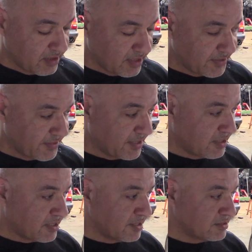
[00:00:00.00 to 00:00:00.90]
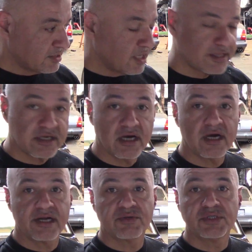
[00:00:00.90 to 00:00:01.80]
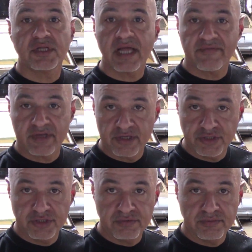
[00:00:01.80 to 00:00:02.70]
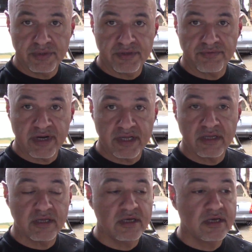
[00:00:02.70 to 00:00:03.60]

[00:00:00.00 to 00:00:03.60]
And then I started the car. I was still having an issue with the running.